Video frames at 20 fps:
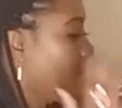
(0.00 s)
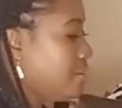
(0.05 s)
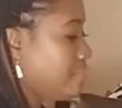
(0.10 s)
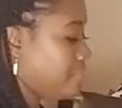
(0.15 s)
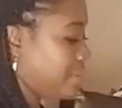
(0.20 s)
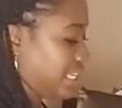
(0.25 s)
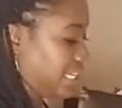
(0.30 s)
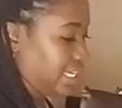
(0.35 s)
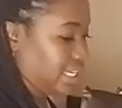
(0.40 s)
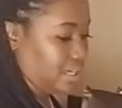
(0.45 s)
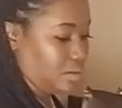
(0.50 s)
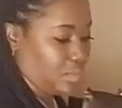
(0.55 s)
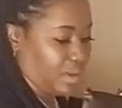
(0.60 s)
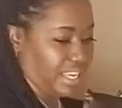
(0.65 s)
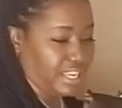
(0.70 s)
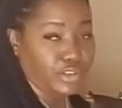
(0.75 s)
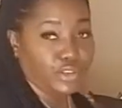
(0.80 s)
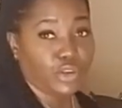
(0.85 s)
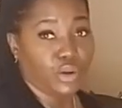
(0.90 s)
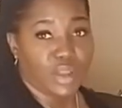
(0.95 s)
But
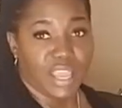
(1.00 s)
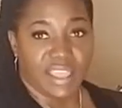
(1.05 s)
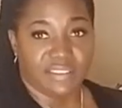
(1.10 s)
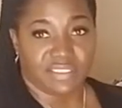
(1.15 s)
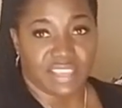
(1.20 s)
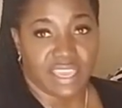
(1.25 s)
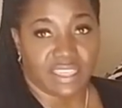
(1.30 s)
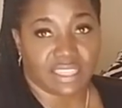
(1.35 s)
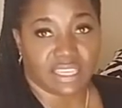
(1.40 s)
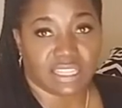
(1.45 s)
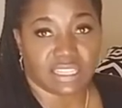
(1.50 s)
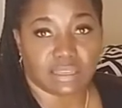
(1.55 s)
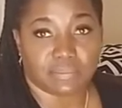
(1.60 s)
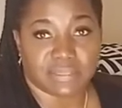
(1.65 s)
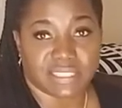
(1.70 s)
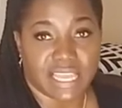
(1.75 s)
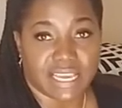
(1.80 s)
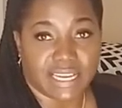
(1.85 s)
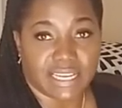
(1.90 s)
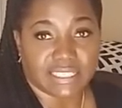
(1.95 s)
anyway, you don't have to have the clips,
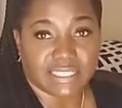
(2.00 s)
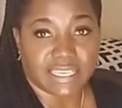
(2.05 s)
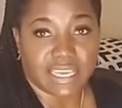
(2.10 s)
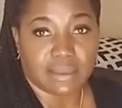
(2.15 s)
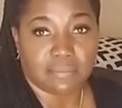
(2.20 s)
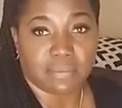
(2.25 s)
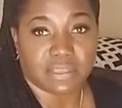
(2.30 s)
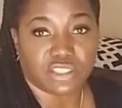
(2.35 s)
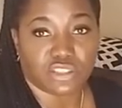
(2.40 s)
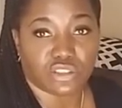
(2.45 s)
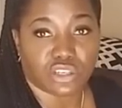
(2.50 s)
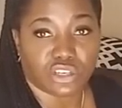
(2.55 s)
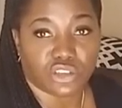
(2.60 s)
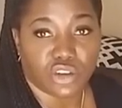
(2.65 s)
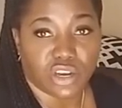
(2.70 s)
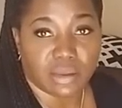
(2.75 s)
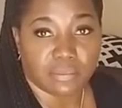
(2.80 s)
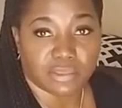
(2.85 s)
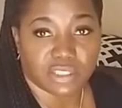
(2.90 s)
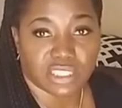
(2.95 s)
like I say, but you're
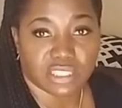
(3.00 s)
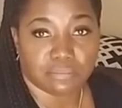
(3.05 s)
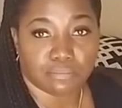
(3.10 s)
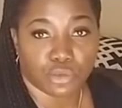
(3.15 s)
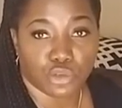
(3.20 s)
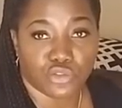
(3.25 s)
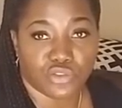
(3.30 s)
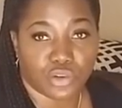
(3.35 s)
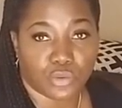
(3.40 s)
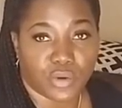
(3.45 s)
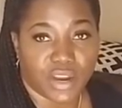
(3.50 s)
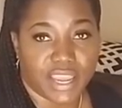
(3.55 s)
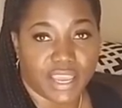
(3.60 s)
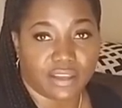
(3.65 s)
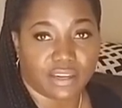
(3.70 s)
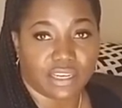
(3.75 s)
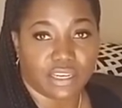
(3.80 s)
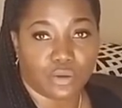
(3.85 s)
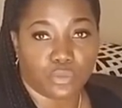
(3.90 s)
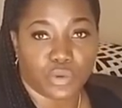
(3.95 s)
able to move it around,
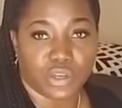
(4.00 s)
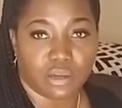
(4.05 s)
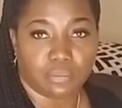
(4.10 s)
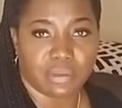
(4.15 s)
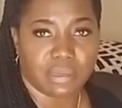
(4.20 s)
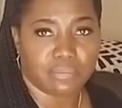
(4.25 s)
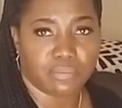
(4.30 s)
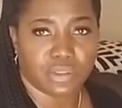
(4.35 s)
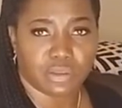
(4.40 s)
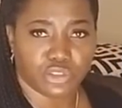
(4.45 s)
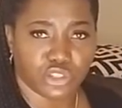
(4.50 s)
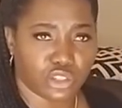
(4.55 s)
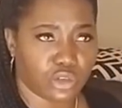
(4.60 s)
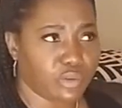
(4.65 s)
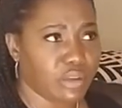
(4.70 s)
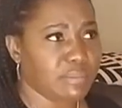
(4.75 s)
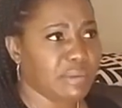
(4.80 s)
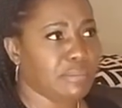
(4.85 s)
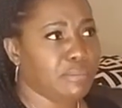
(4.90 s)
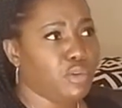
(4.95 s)
and the jewelry
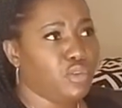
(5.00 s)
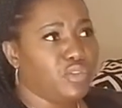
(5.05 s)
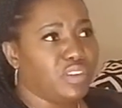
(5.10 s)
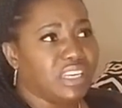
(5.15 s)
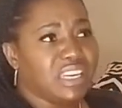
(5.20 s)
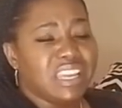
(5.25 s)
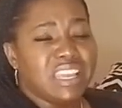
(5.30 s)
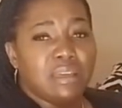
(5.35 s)
will be moving.